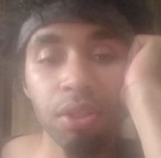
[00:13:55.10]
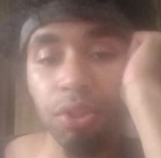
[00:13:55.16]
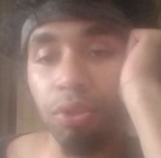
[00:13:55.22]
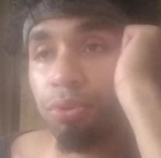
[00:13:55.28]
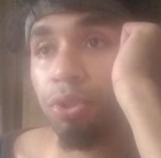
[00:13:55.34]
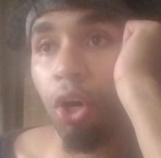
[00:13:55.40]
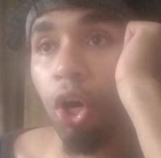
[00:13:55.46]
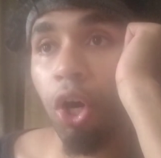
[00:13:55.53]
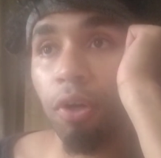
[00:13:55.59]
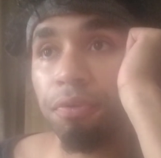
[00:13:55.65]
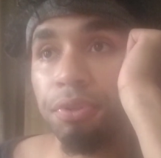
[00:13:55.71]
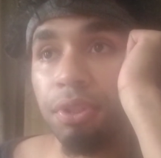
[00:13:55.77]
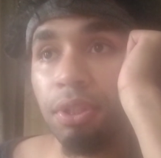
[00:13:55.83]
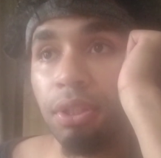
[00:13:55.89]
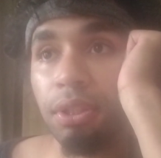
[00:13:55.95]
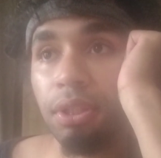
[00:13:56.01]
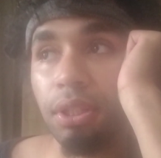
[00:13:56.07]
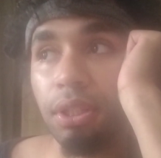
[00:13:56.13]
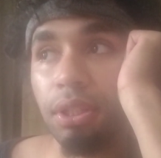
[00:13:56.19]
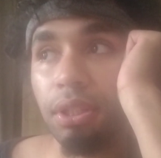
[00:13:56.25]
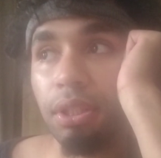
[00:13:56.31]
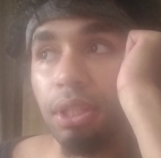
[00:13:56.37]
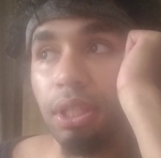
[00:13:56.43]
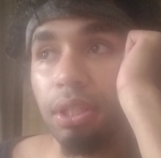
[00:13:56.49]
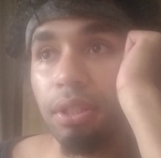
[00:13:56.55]
So it's obviously
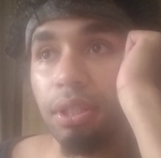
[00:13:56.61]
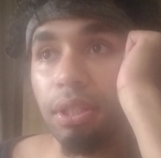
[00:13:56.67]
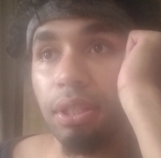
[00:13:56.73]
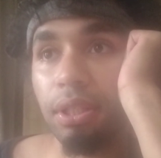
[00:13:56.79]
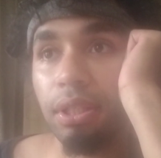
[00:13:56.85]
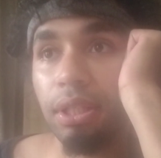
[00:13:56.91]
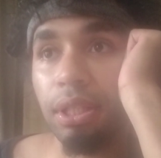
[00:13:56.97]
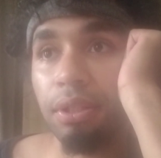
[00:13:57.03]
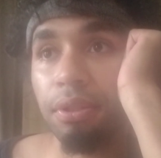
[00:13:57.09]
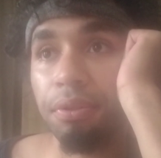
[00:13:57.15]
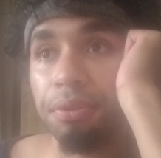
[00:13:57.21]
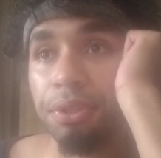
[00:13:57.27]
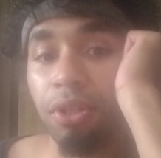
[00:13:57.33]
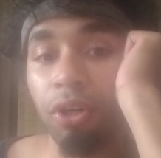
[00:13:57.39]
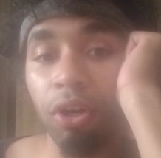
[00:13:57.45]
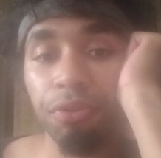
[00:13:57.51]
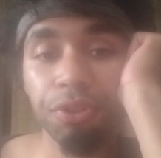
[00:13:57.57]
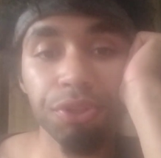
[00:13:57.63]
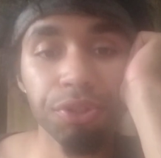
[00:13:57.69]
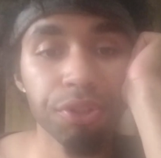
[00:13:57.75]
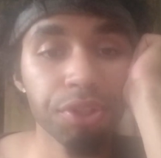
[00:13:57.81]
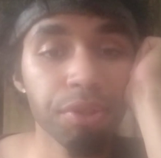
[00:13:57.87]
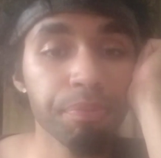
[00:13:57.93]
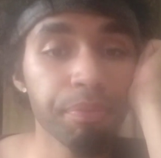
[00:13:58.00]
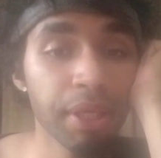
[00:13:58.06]
it is God's
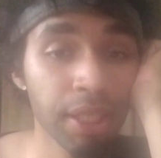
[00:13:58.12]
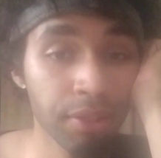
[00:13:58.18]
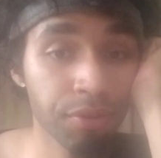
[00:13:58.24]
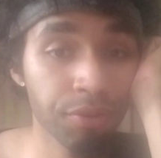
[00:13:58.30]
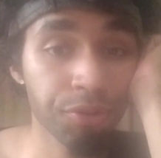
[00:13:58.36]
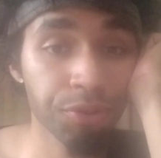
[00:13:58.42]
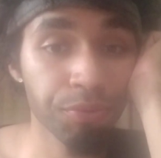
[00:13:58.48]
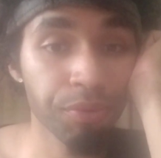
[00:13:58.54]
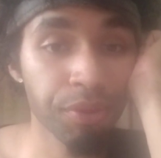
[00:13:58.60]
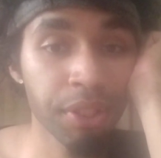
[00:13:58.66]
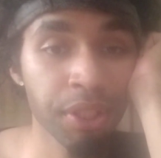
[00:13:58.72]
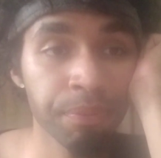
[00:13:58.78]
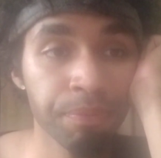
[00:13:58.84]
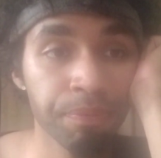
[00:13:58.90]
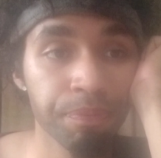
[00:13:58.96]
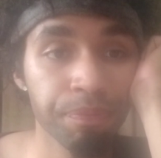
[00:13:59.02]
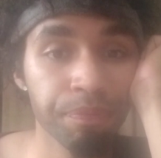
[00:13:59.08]
decision to make this way.